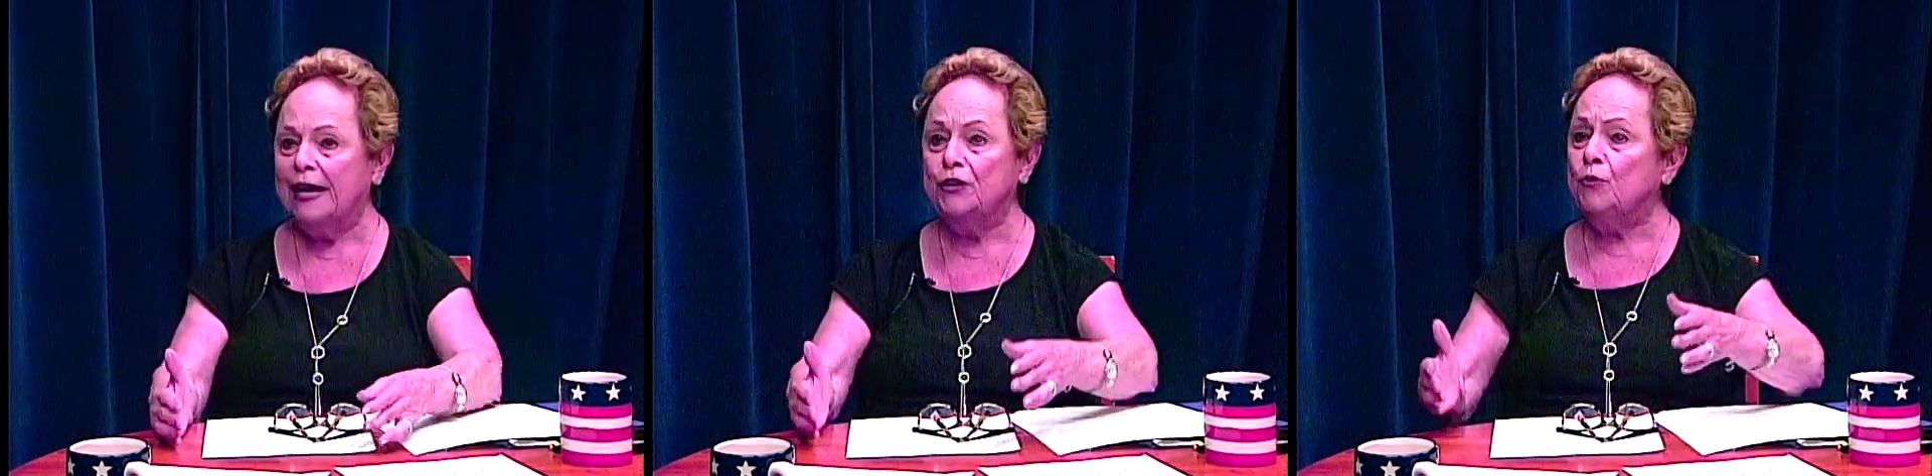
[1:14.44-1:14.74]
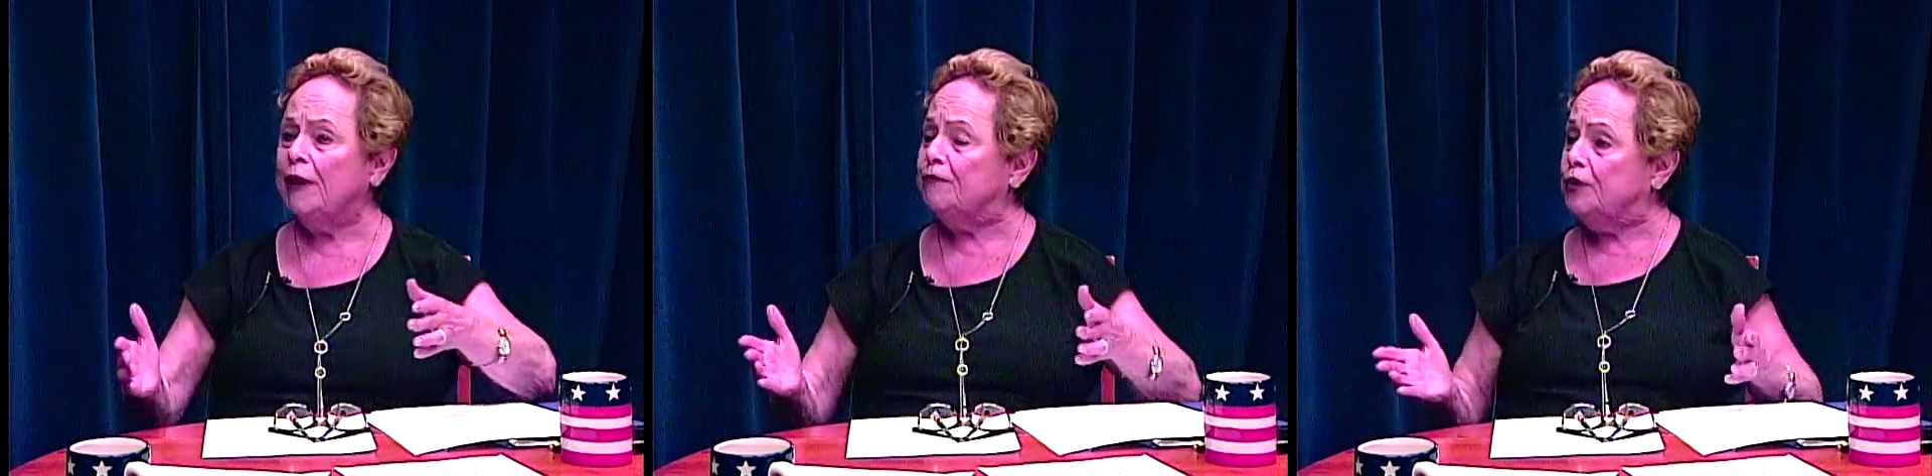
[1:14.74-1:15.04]
and you
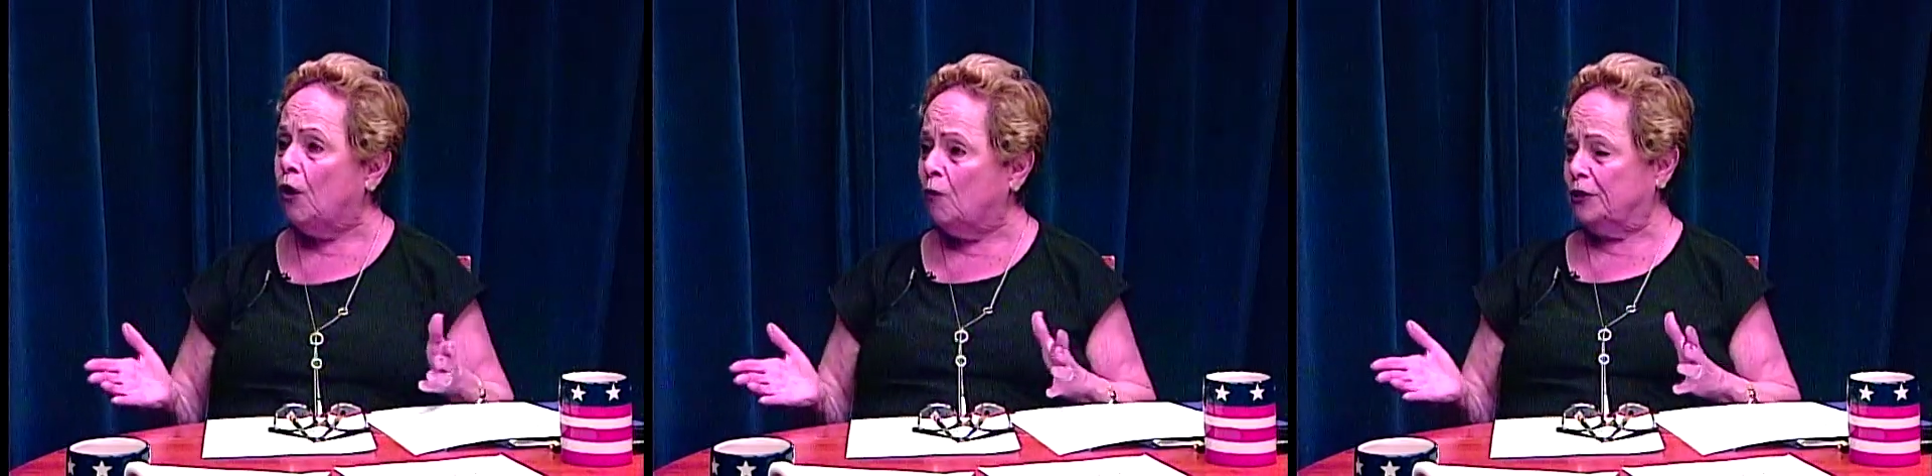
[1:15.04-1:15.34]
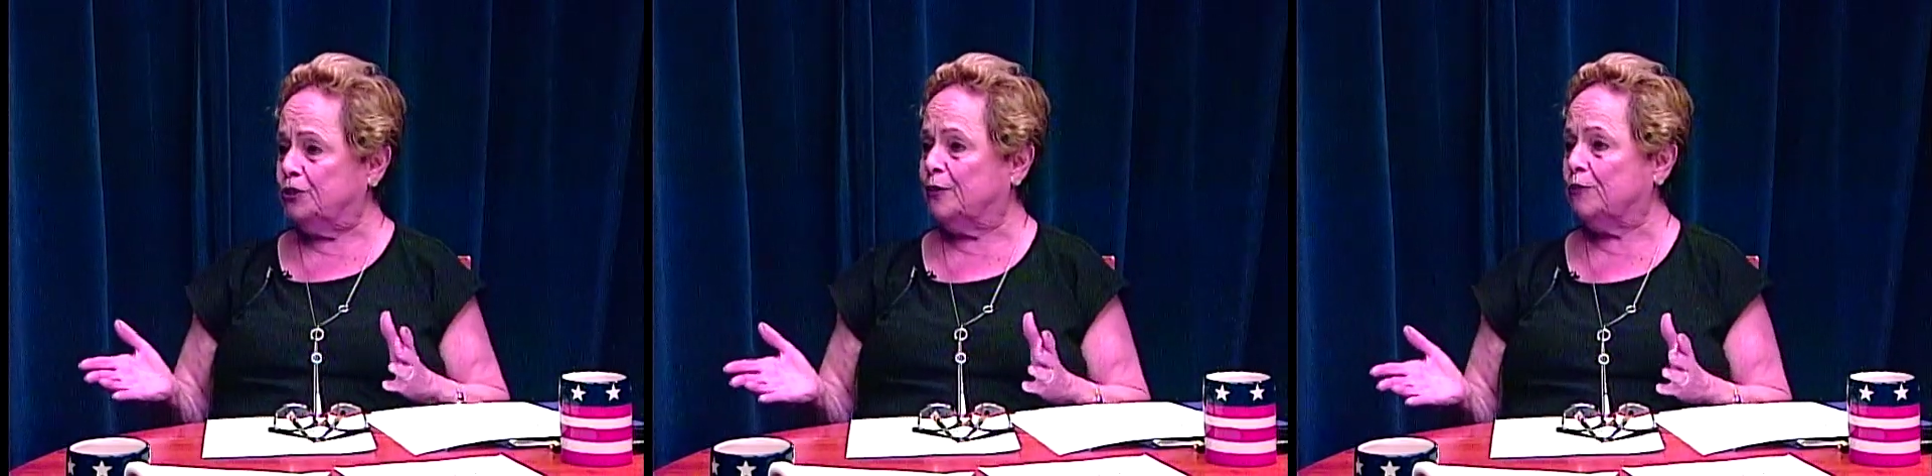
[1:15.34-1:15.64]
have no
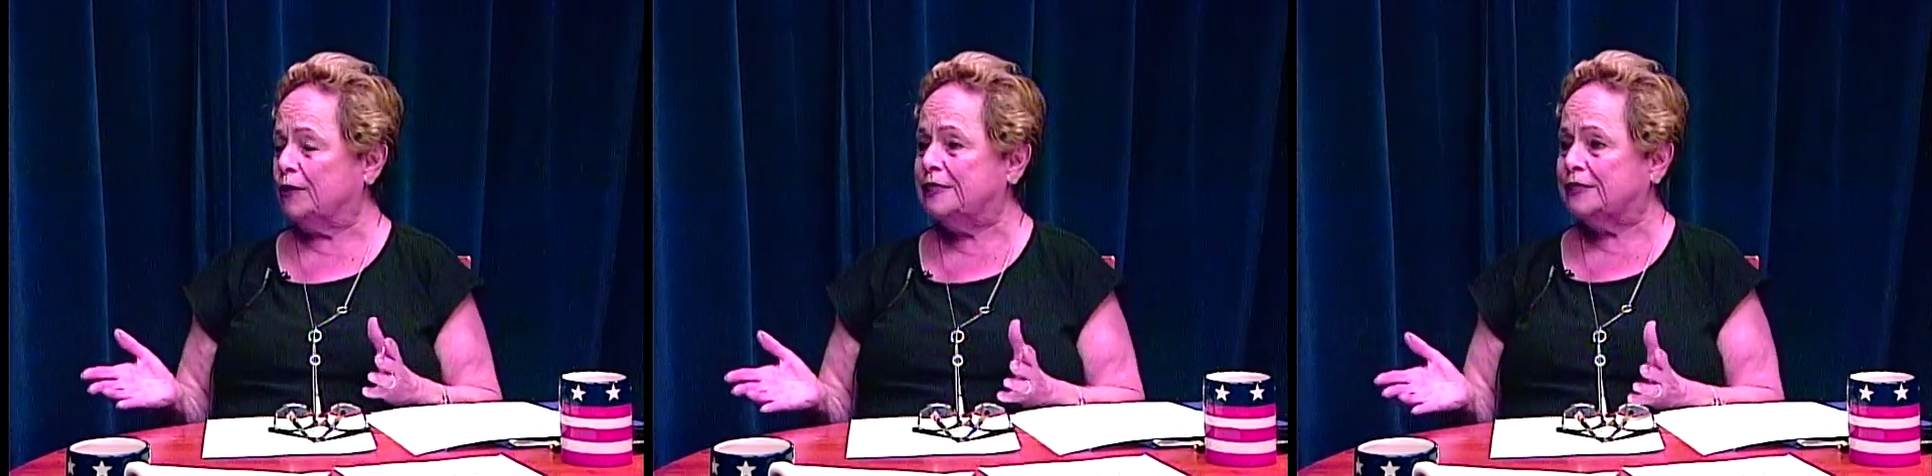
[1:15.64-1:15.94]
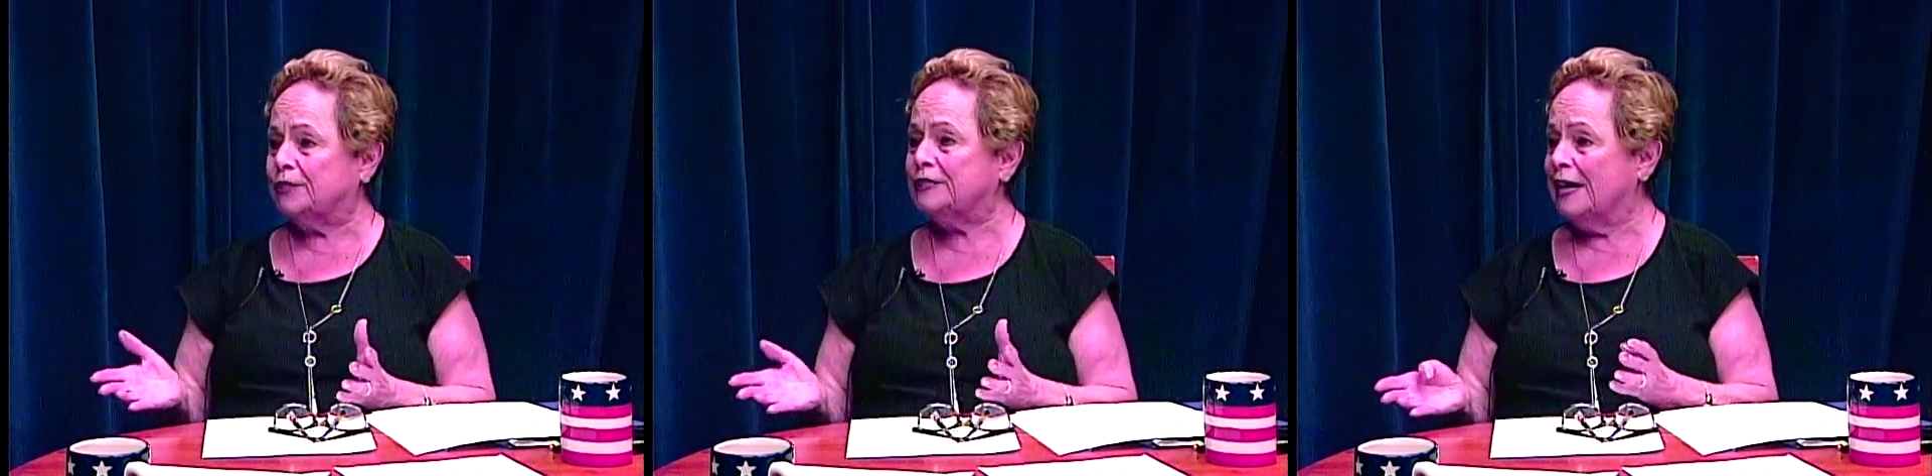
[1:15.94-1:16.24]
one doing
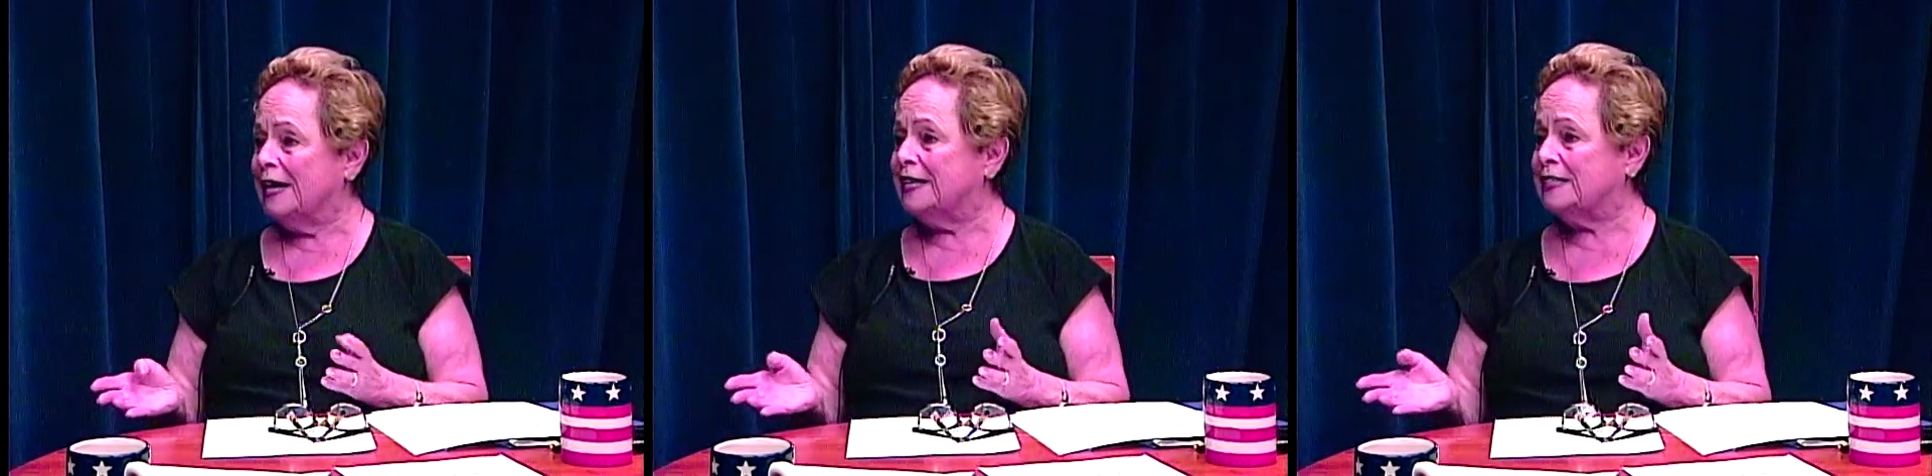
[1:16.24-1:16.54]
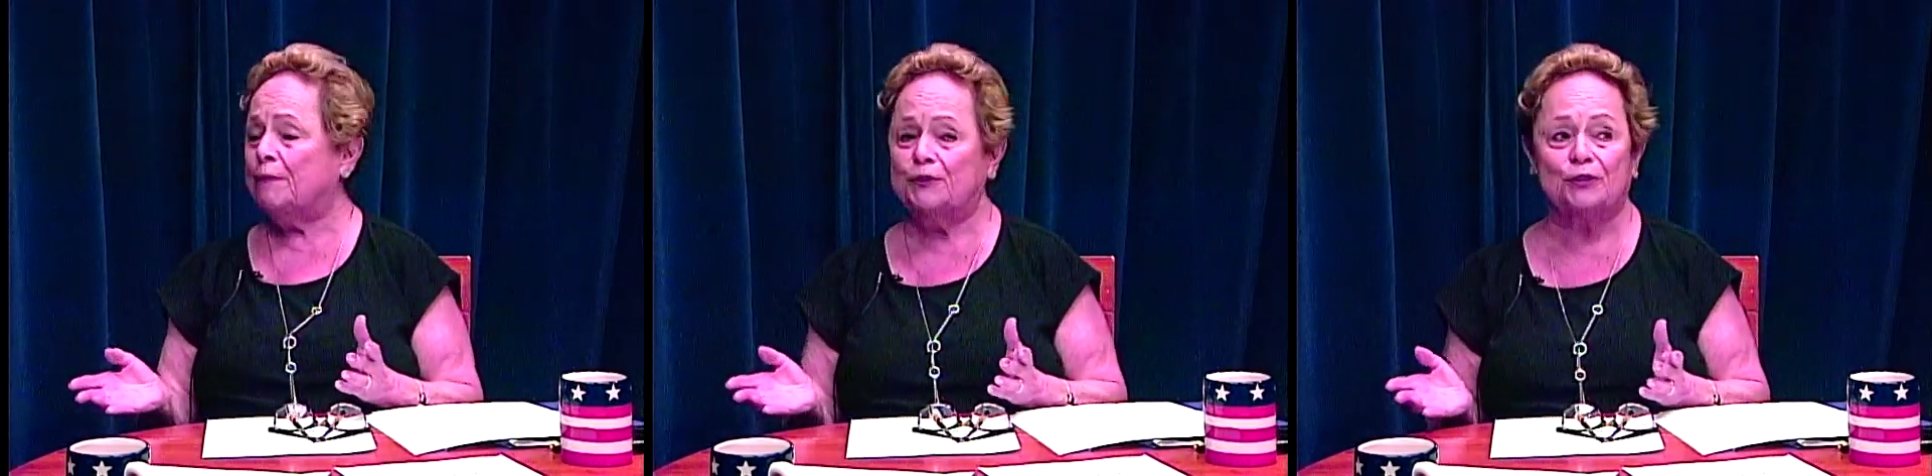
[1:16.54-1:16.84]
research
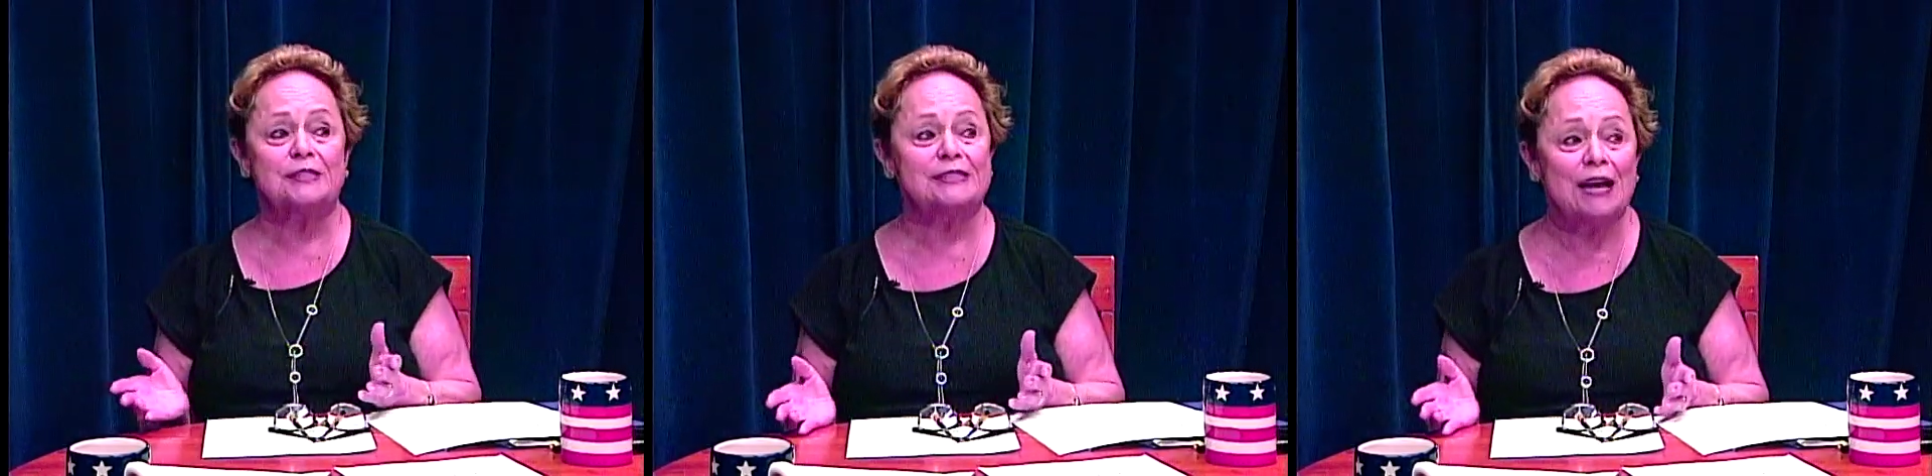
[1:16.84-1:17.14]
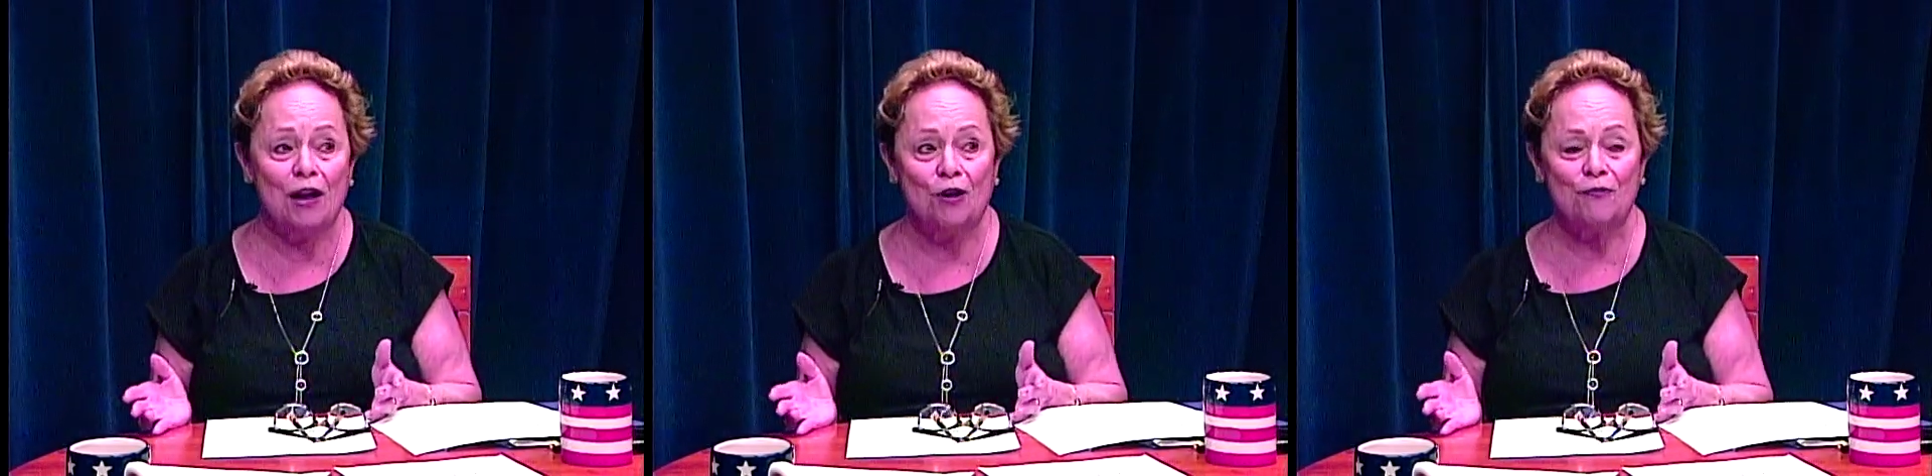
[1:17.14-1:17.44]
except
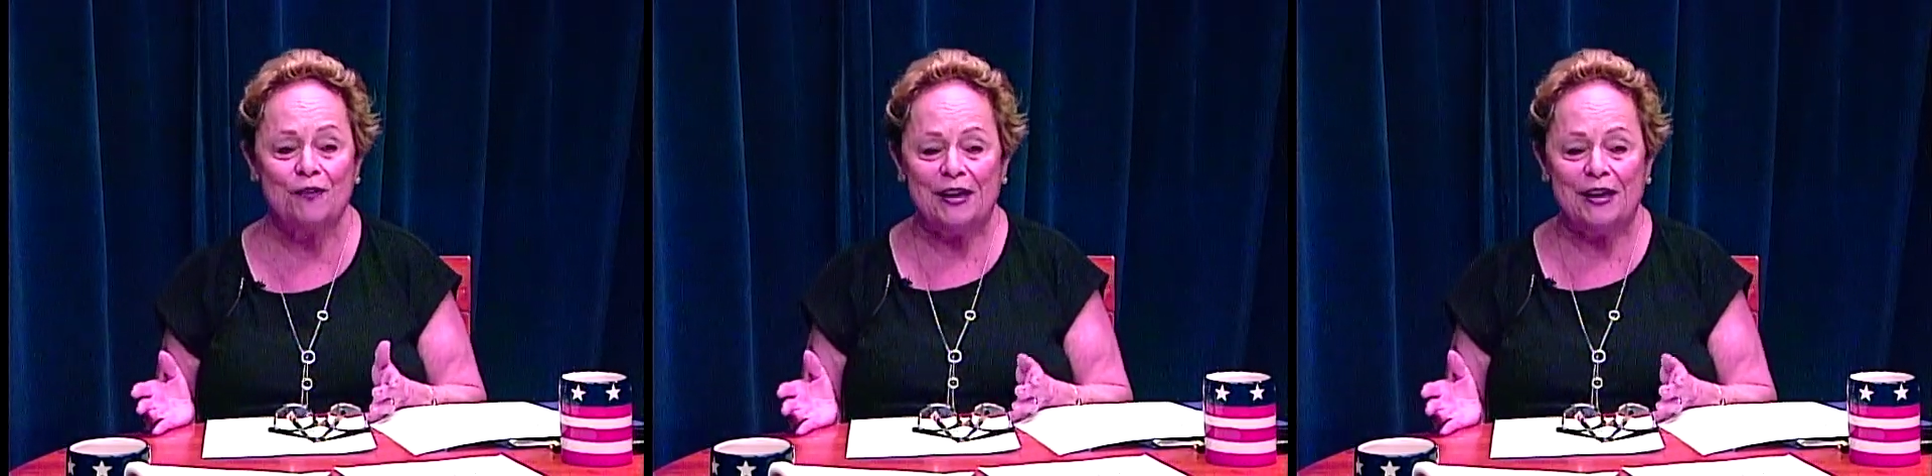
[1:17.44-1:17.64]
yourself,